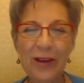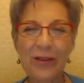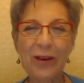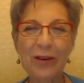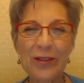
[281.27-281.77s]

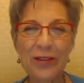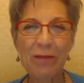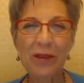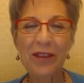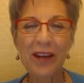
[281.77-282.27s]
there is
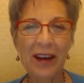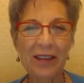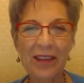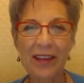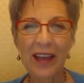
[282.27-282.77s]
something that I
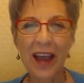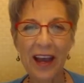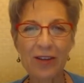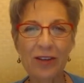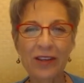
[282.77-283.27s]
think
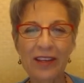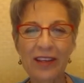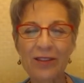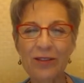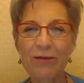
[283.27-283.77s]
actually
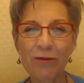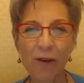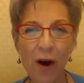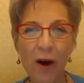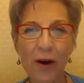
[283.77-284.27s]
is
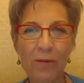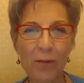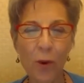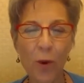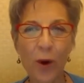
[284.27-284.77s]
far
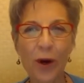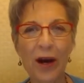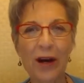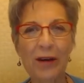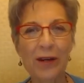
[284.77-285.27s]
more
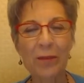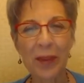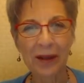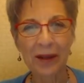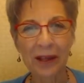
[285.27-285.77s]

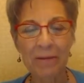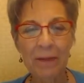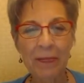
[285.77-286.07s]
compelling.